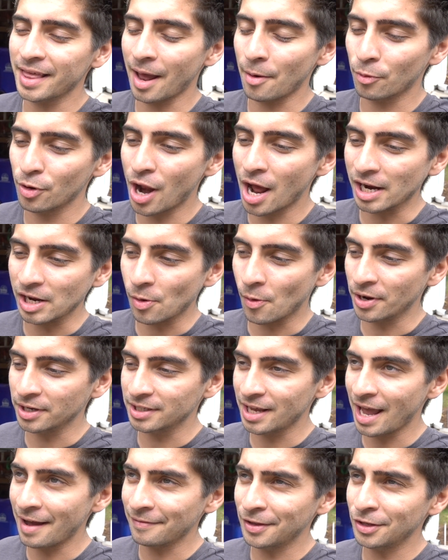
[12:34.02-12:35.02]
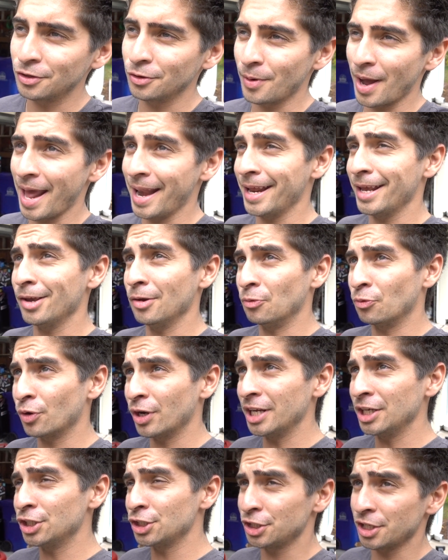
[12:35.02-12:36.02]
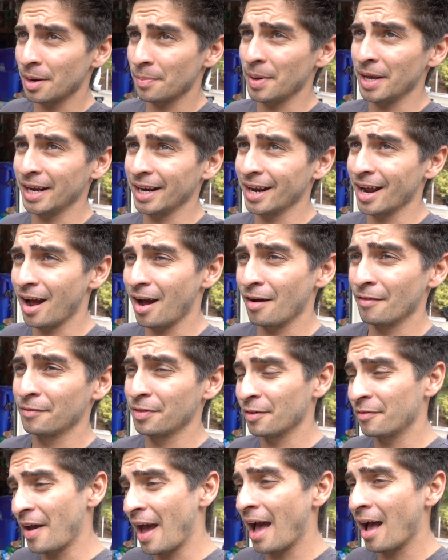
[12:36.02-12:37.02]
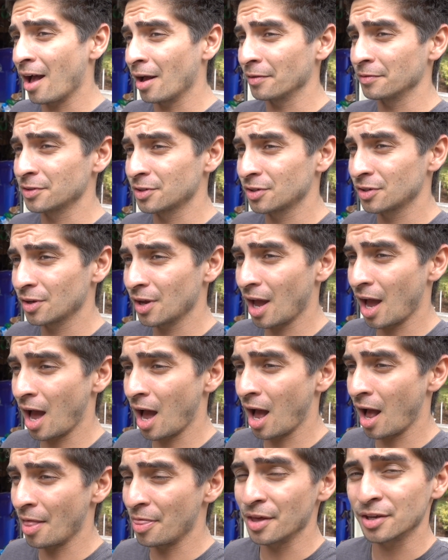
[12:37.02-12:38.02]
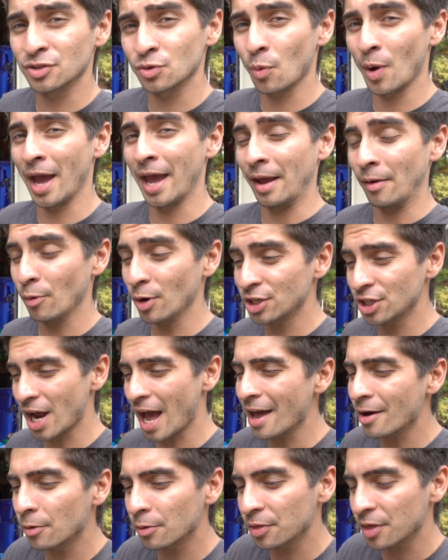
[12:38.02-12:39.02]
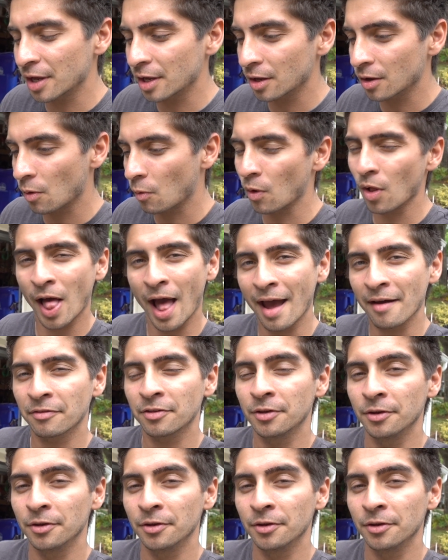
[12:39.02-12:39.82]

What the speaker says: that we're not going to have to do any re-shimming of the valves this way, which I don't think we'll have